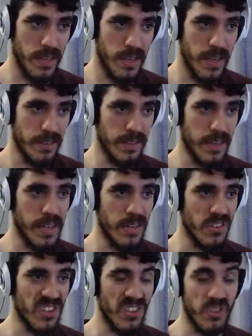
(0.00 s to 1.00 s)
As it
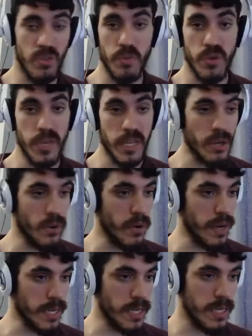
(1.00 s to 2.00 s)
is, it's pretty
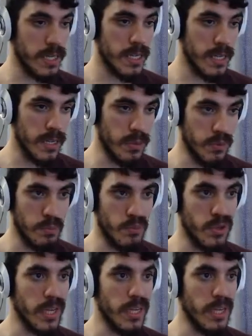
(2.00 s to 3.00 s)
annoying. It was
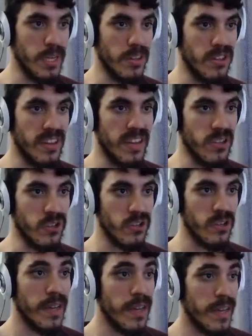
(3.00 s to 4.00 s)
pretty
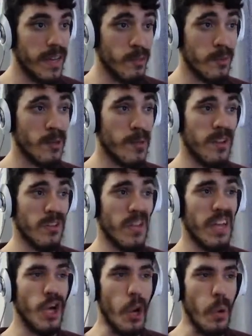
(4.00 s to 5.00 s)
intense. Especially because I
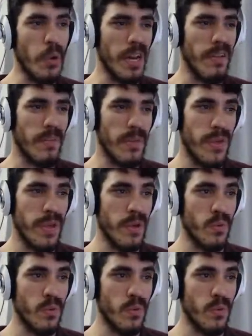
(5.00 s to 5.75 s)
coated everything